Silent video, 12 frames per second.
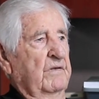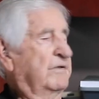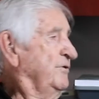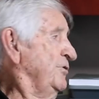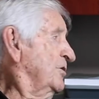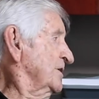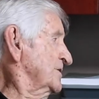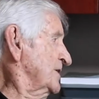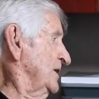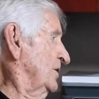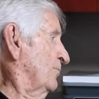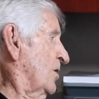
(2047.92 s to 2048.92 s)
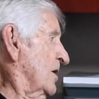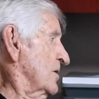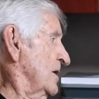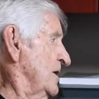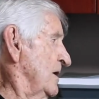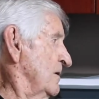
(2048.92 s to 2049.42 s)
you can see the water
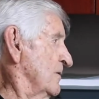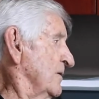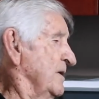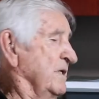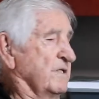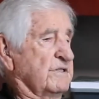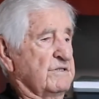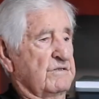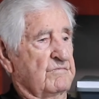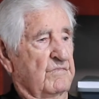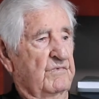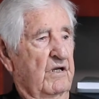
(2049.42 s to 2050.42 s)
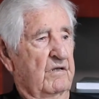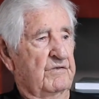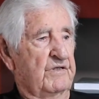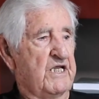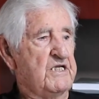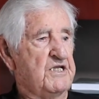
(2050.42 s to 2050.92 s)
here is
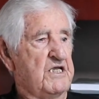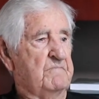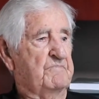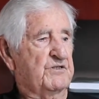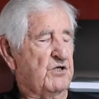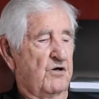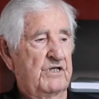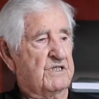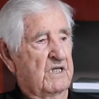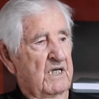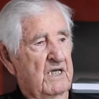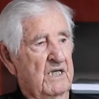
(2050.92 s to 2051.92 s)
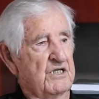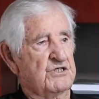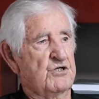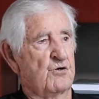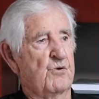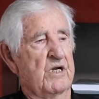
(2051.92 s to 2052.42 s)
knee deep, so it's
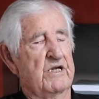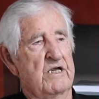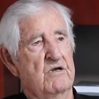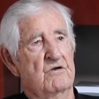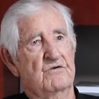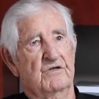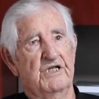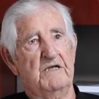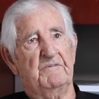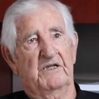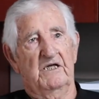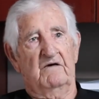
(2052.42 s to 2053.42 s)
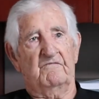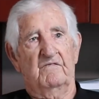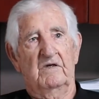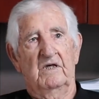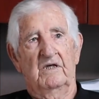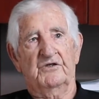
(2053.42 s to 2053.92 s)
nowhere near deep enough
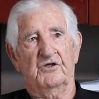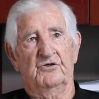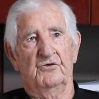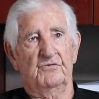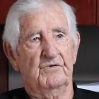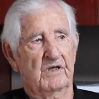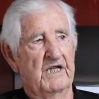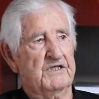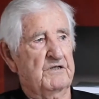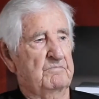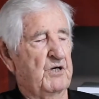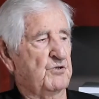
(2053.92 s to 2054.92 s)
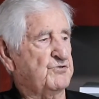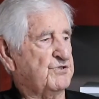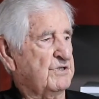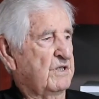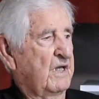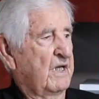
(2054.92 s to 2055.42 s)
to let the boats
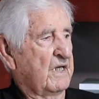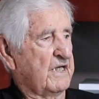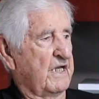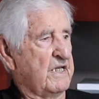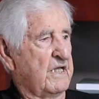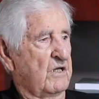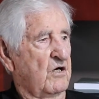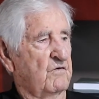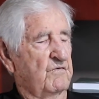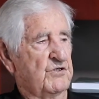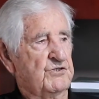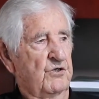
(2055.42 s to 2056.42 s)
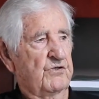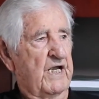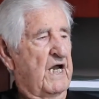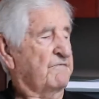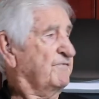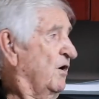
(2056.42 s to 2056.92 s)
get in over. So they
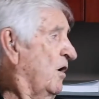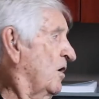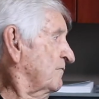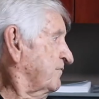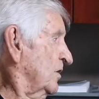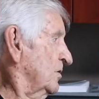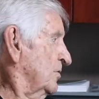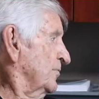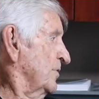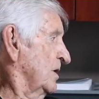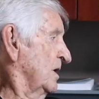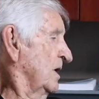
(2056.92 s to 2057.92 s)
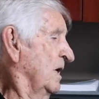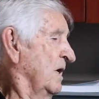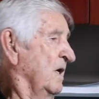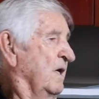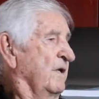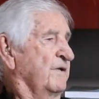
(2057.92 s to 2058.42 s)
have to offload
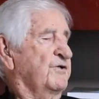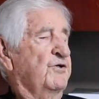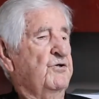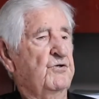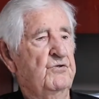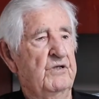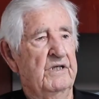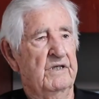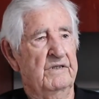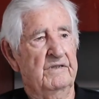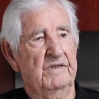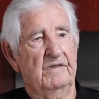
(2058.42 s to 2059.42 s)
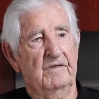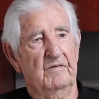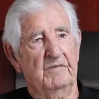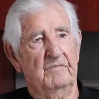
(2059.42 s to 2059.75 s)
and